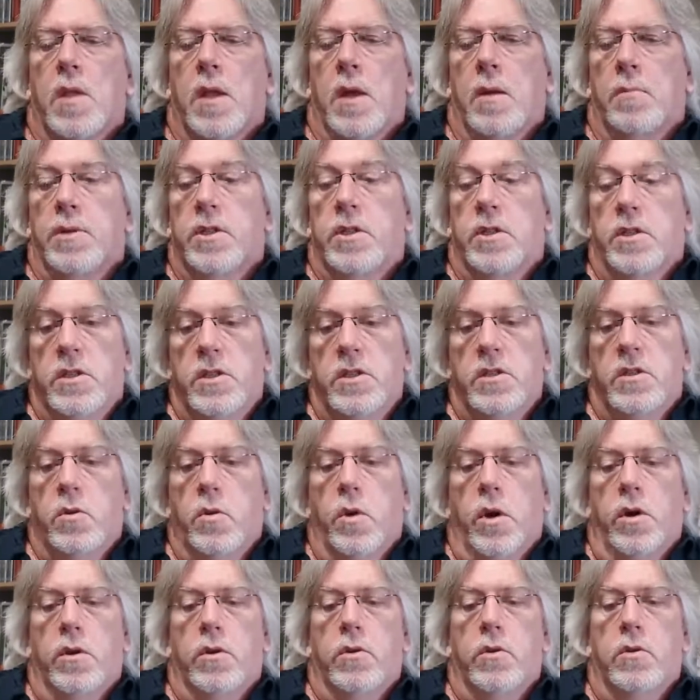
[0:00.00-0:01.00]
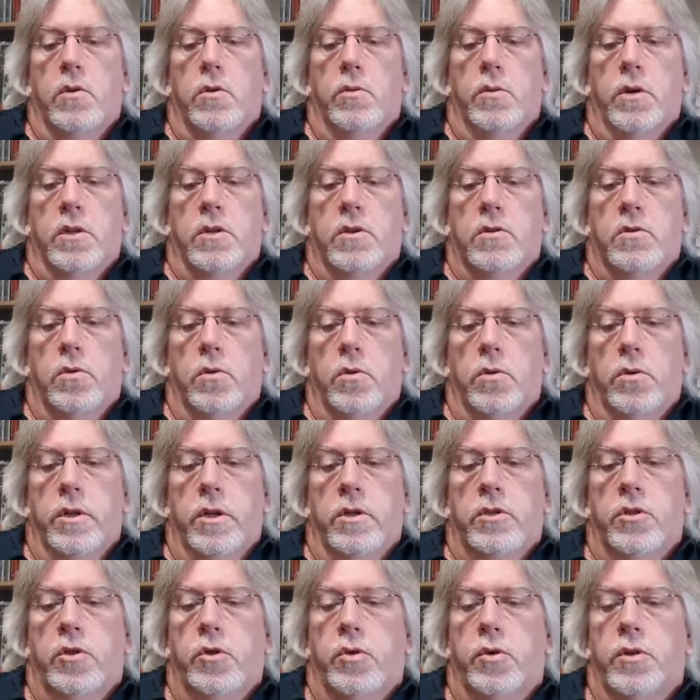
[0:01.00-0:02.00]
But this is quite a cool one, called
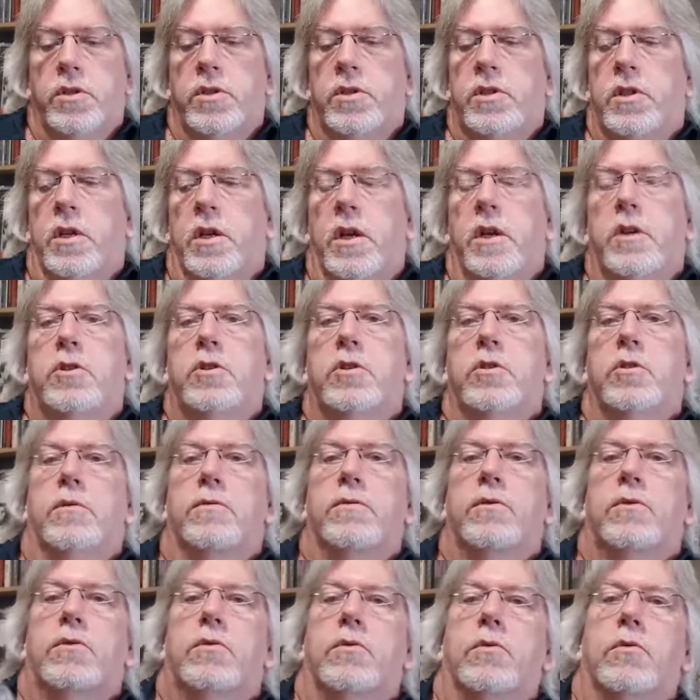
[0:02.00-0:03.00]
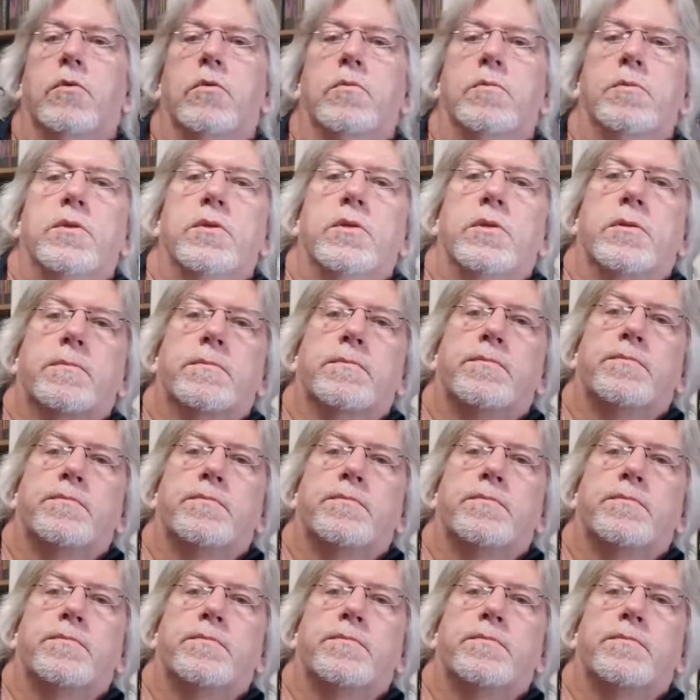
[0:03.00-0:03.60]
A Choice Selection of Strawbs.